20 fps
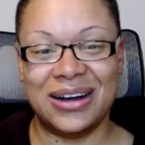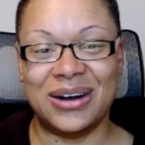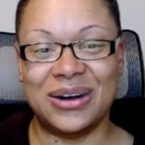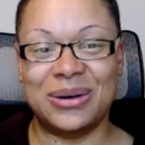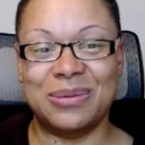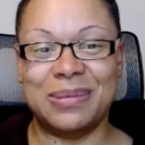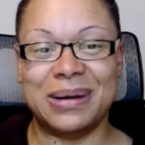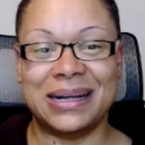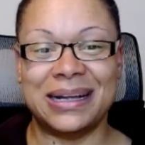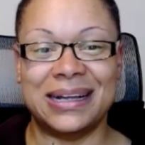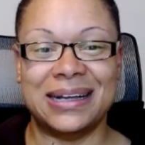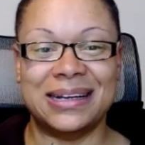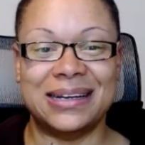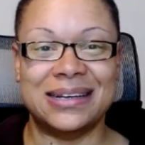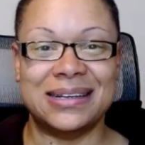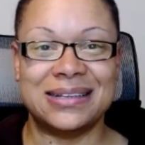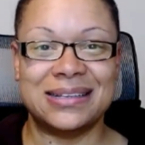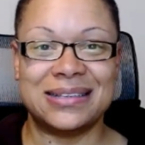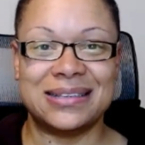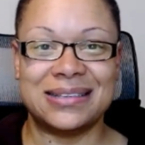oh my
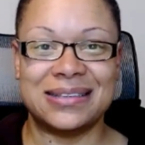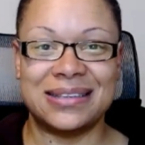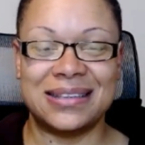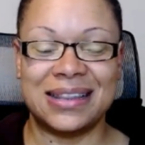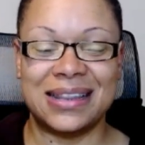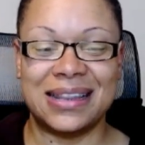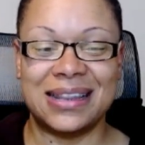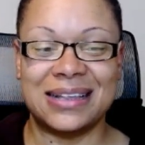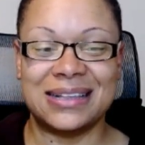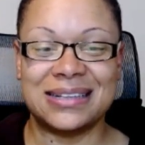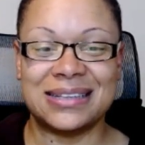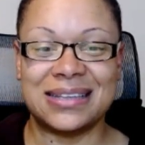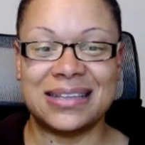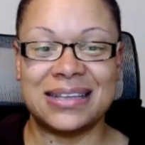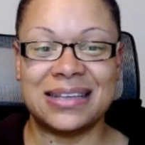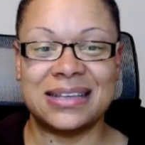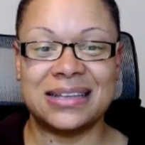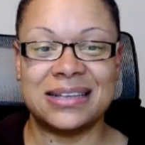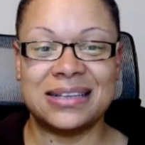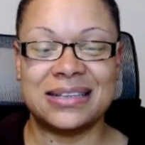goodness, this
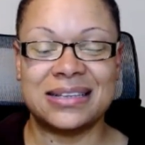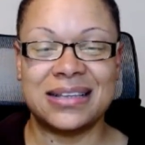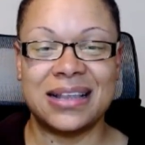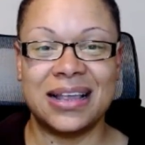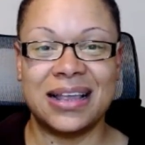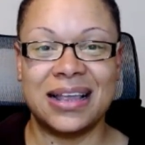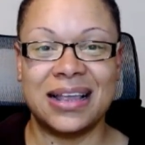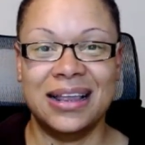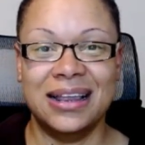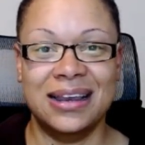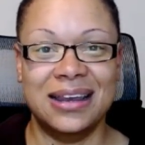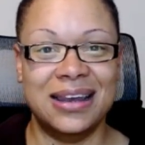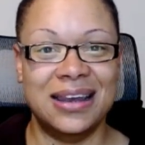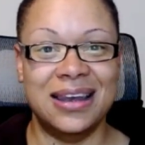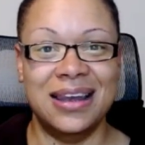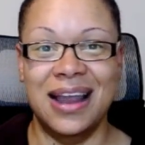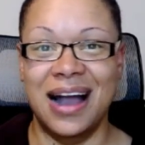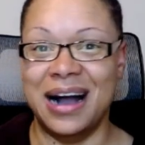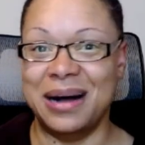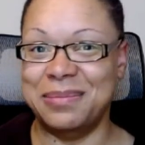is
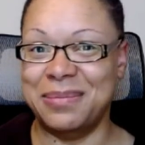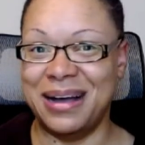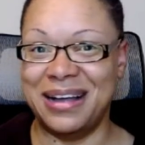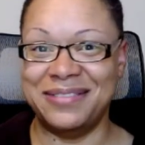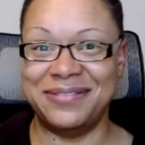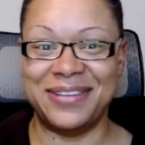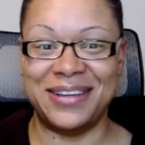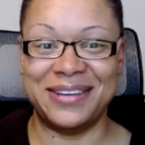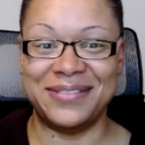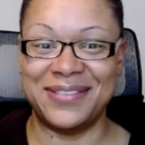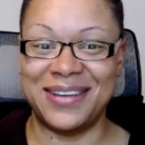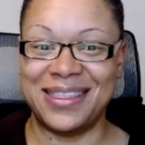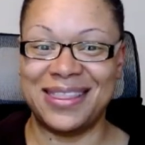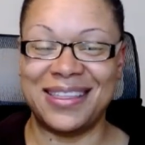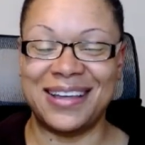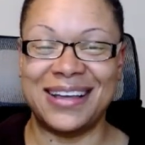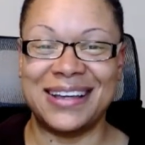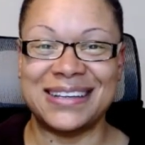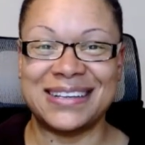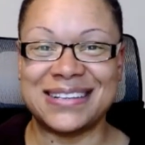not my favorite
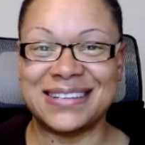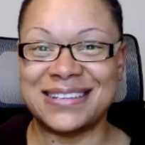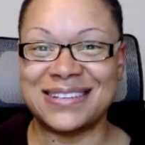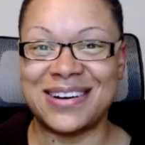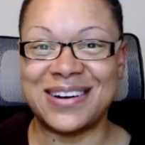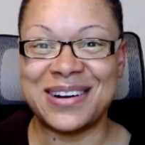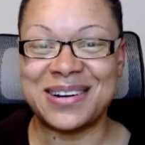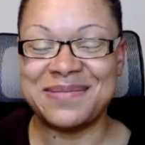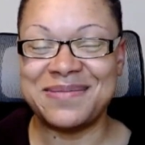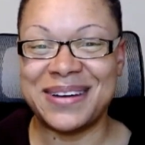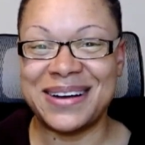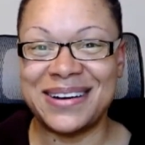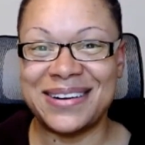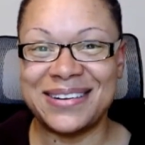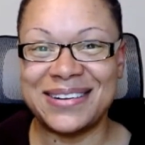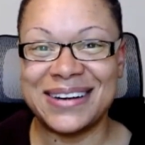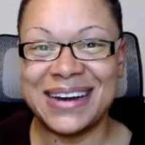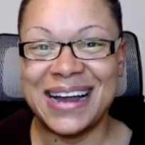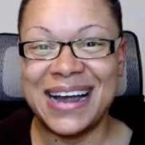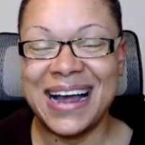thing to talk
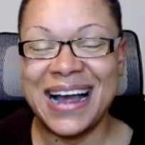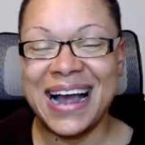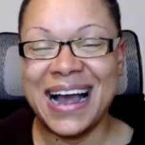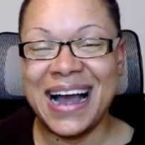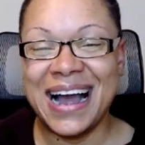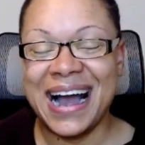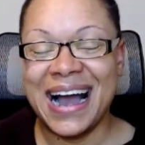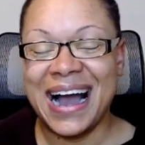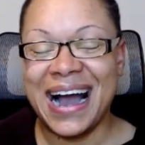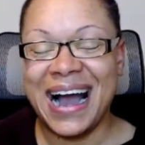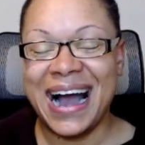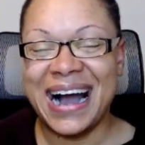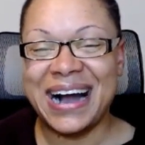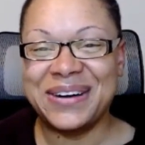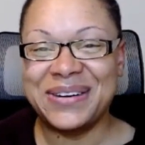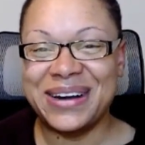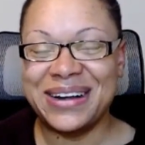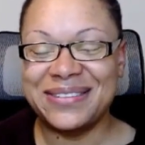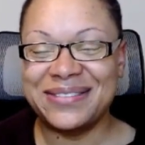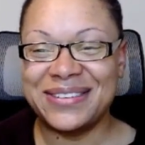about.
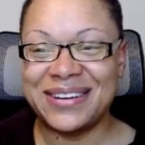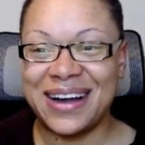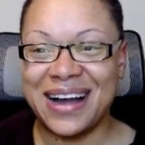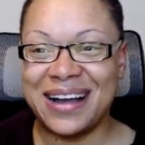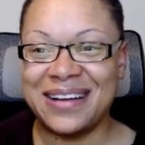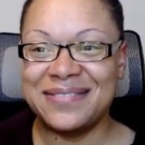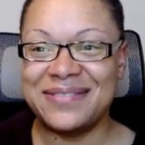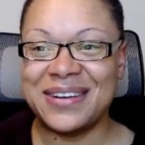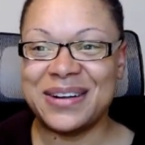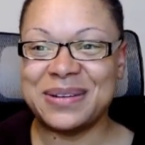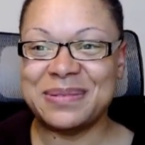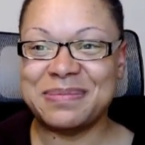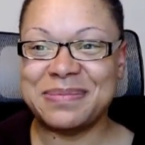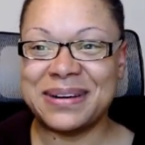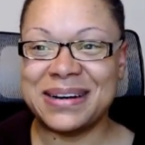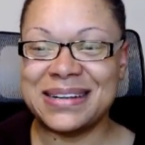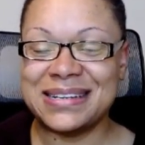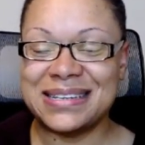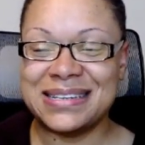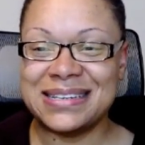However, I felt
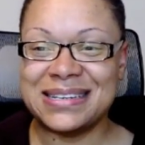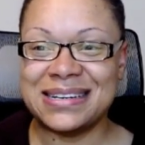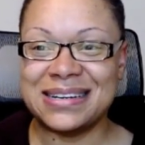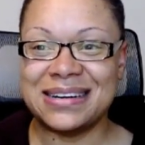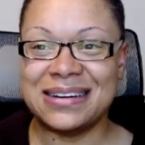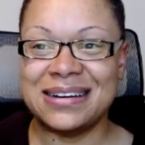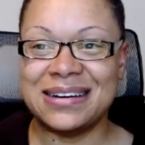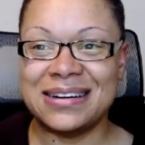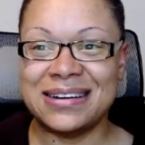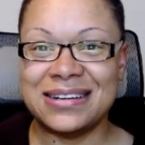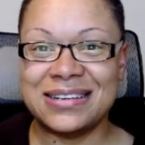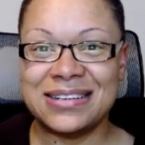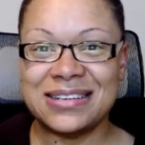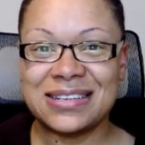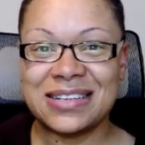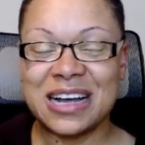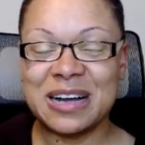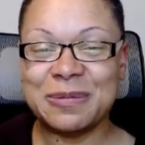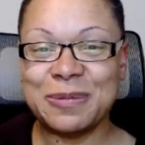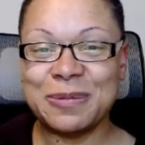pressed to uh,
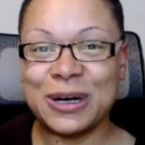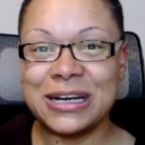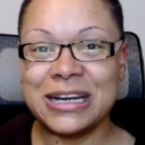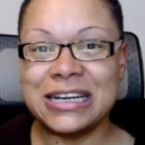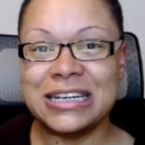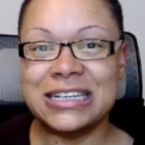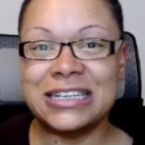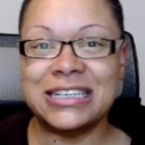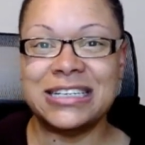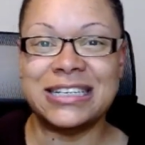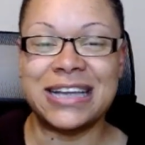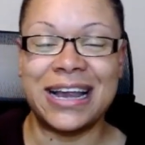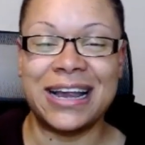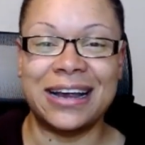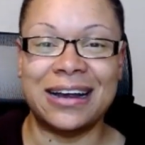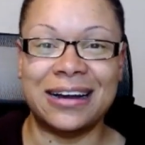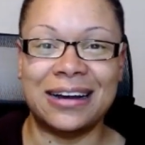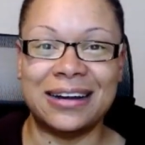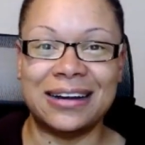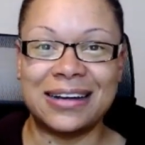just come on and
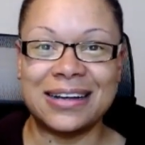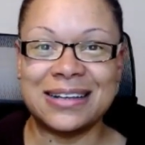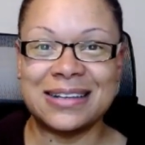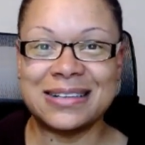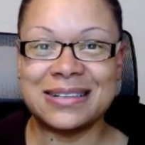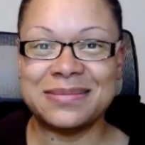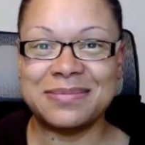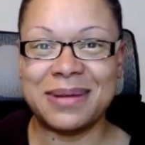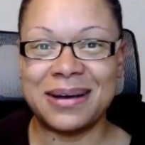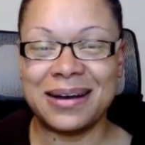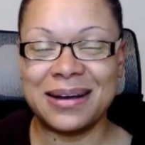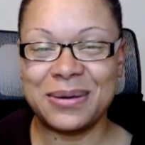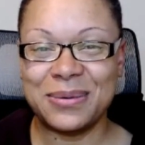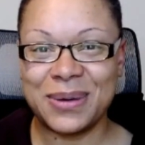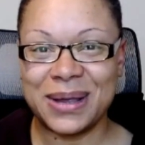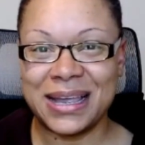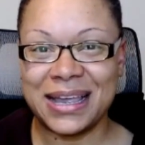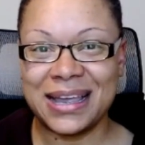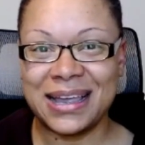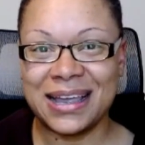share because my
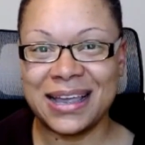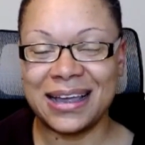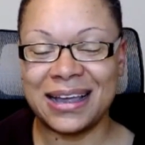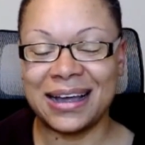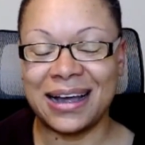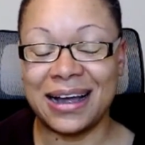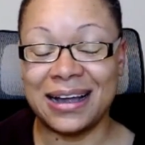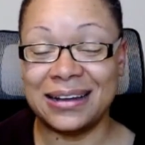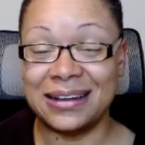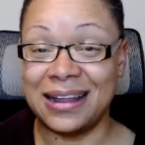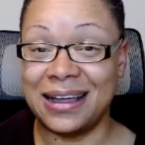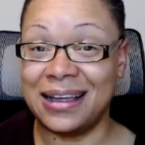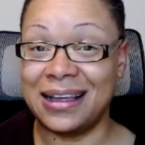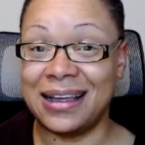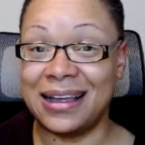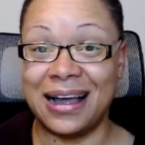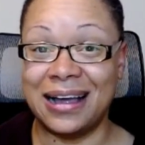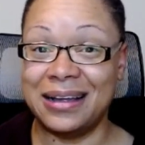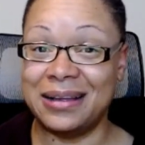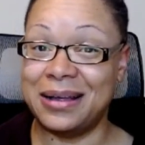week, I'm
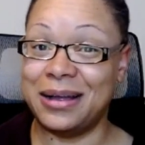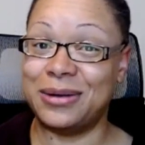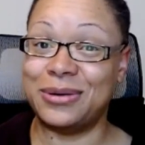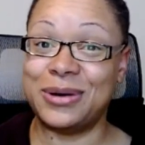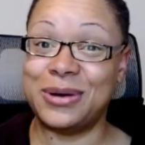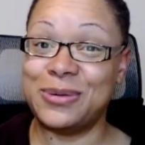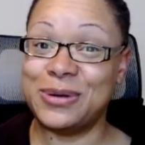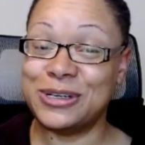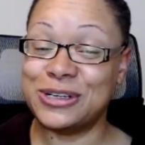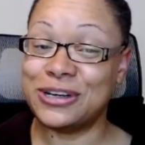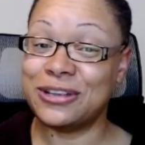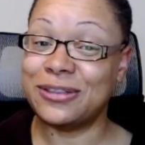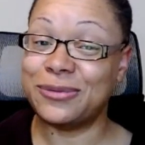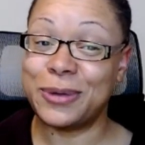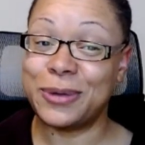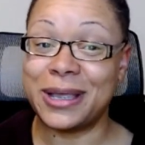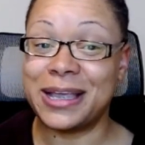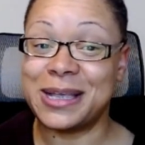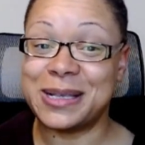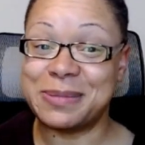like, I don't know what your
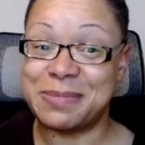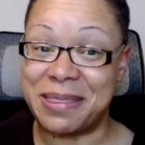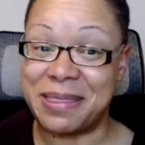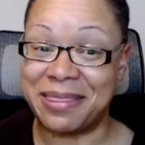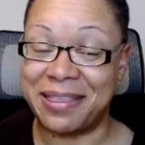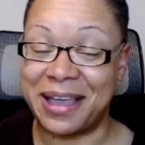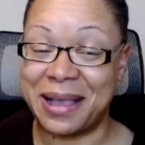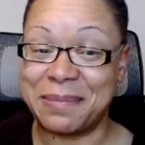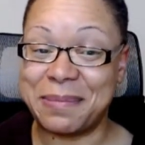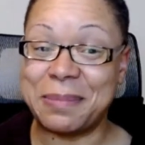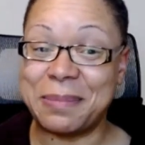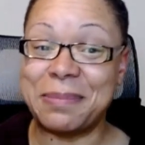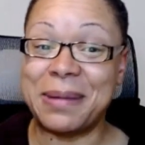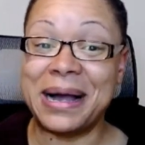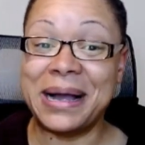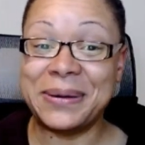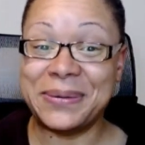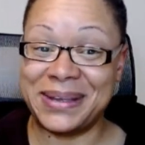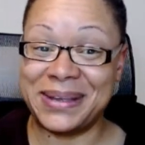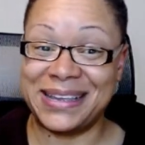week has been like, but
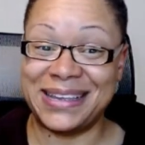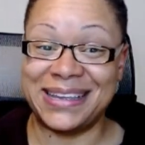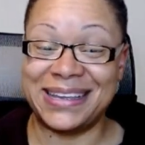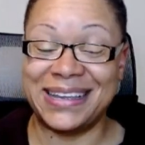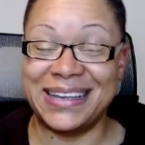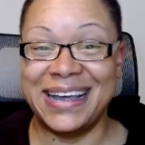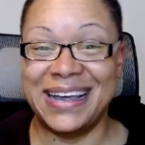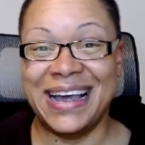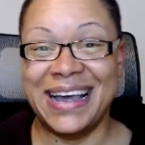my week